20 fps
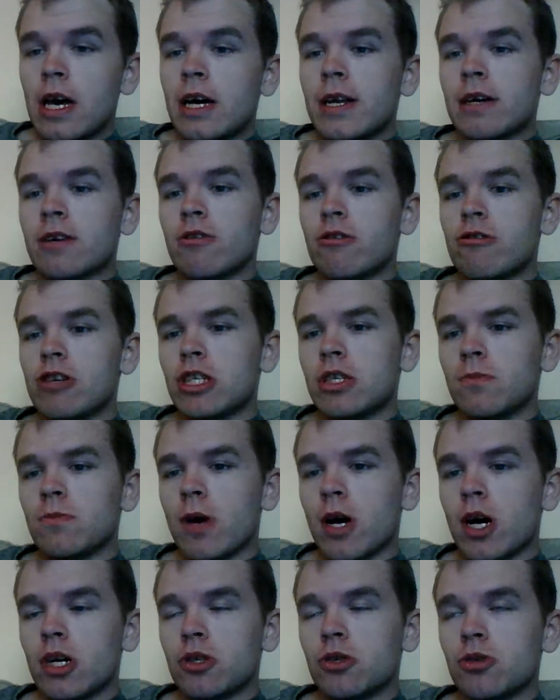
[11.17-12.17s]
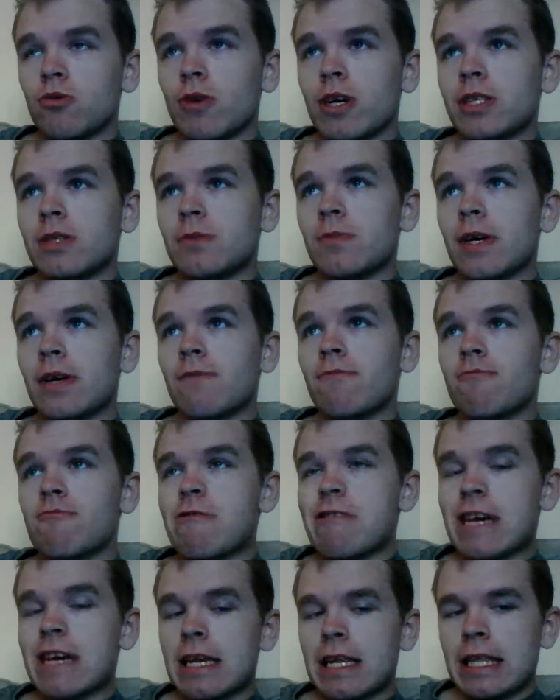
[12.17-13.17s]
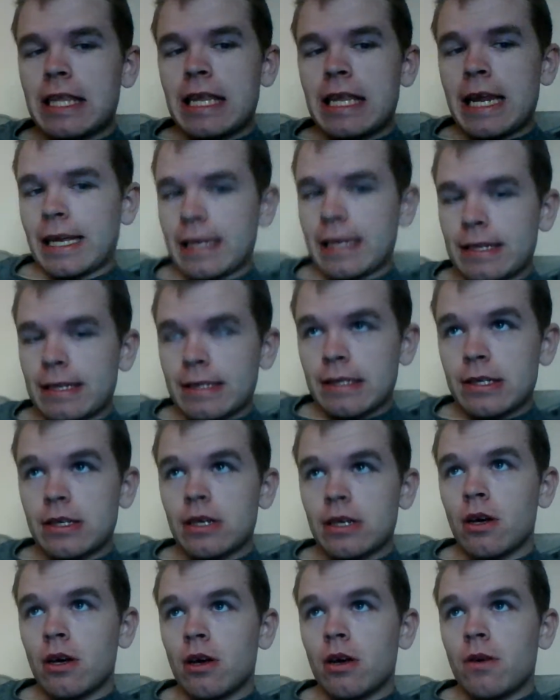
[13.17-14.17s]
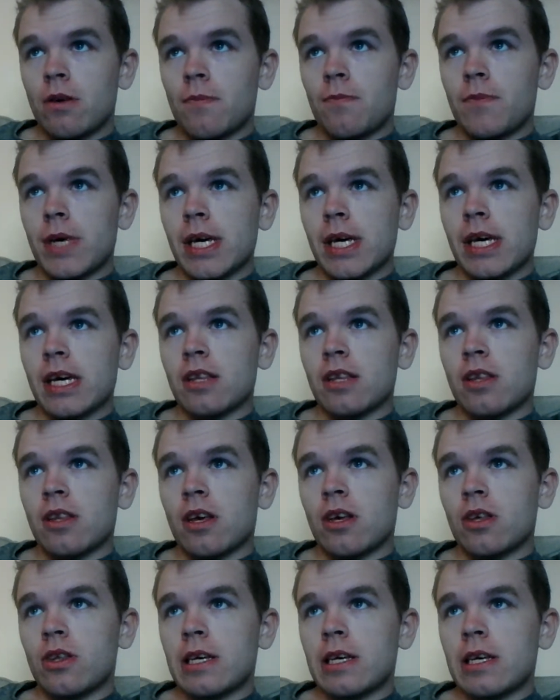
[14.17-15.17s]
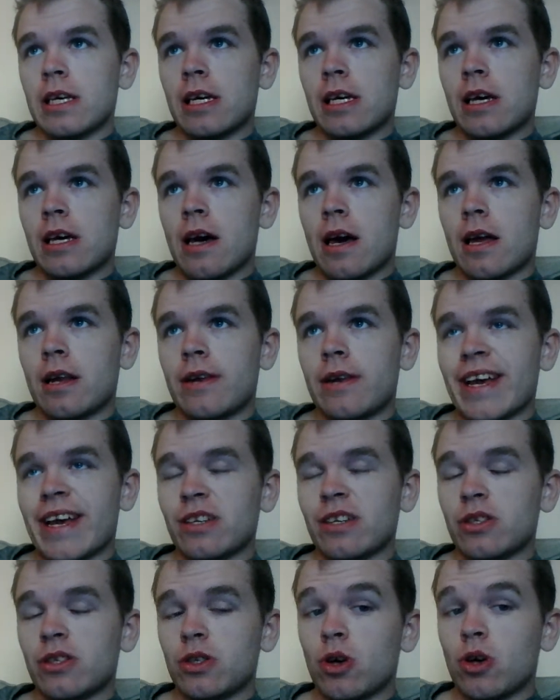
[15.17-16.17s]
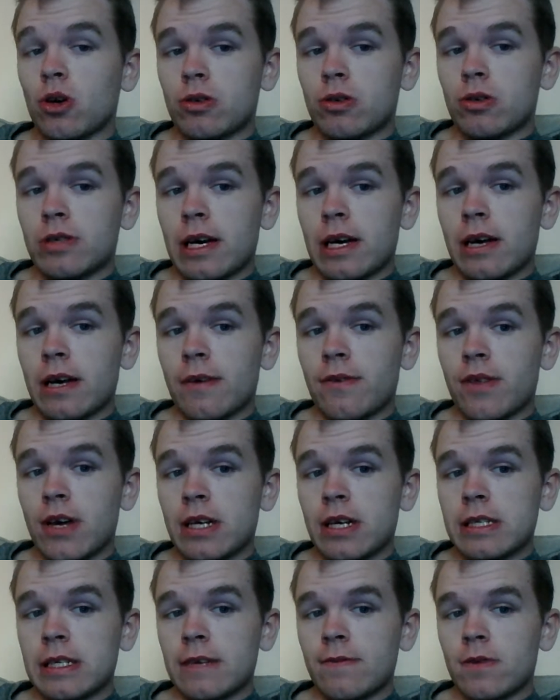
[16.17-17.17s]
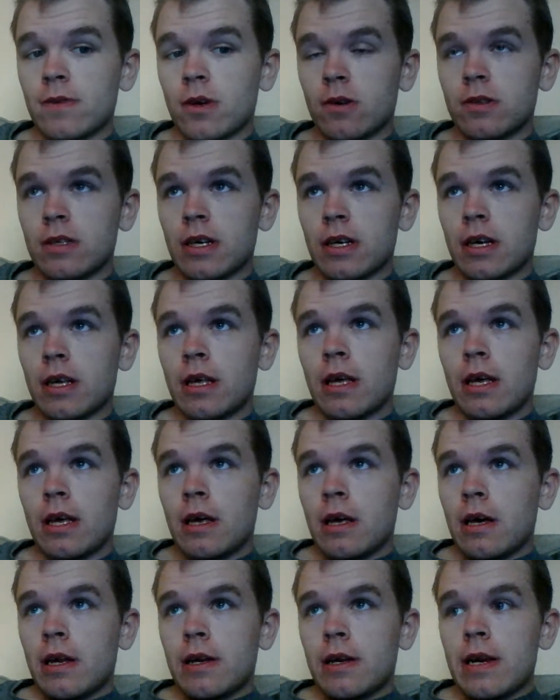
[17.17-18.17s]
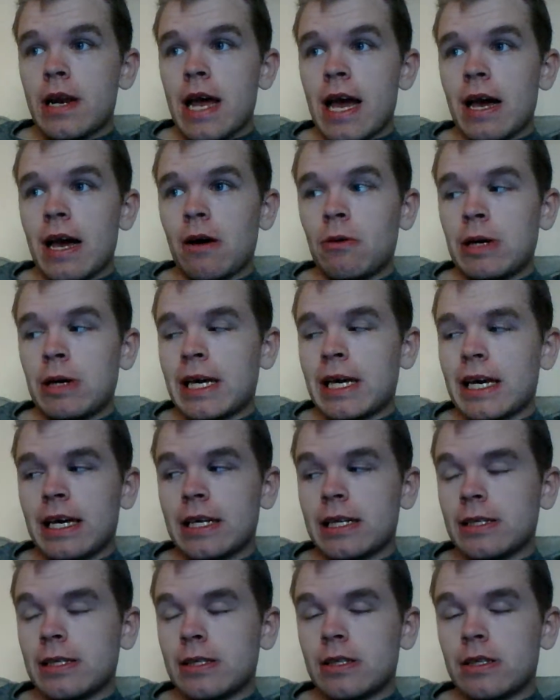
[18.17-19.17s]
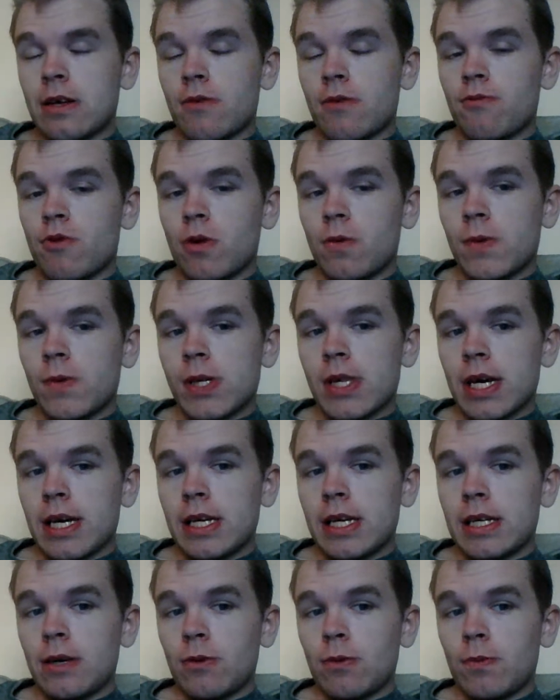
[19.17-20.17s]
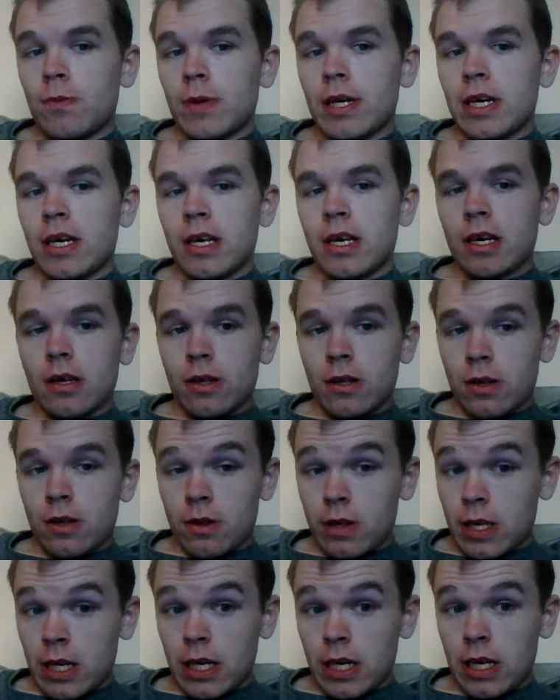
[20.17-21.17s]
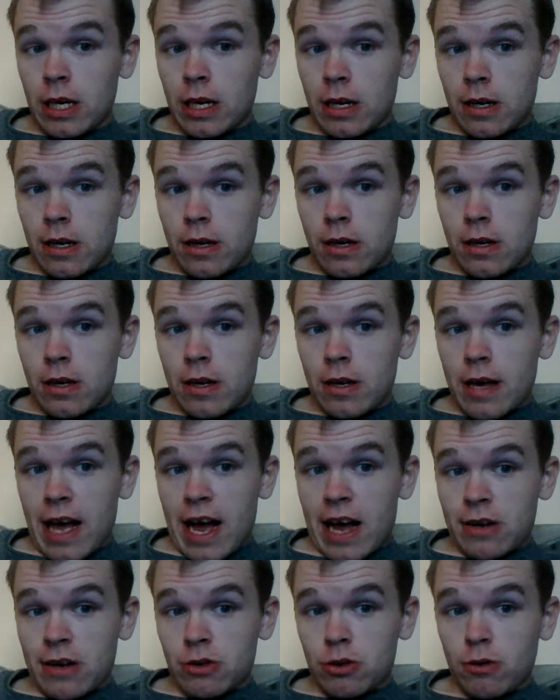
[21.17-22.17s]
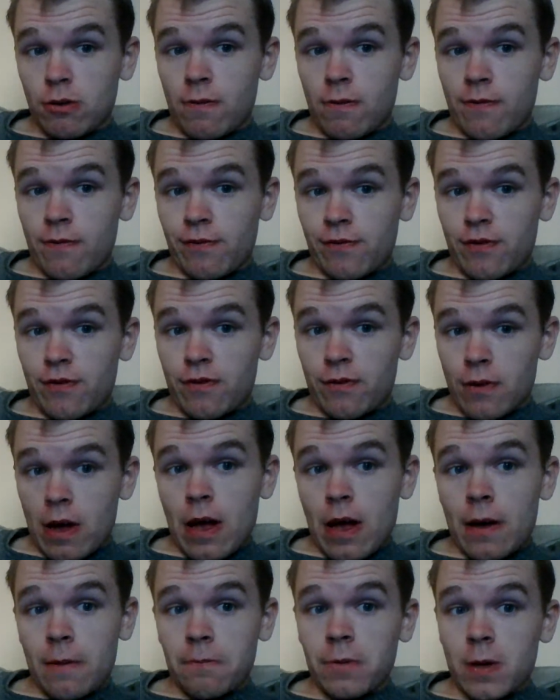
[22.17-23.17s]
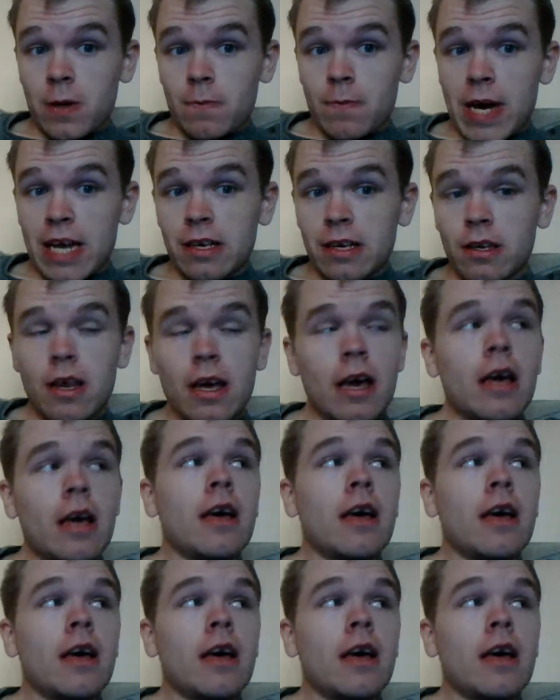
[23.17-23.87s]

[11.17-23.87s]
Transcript: Now Kris Marshall has been relinked being the next Doctor, 13th Doctor. Now it is rumoured that he will be the actual um, companion.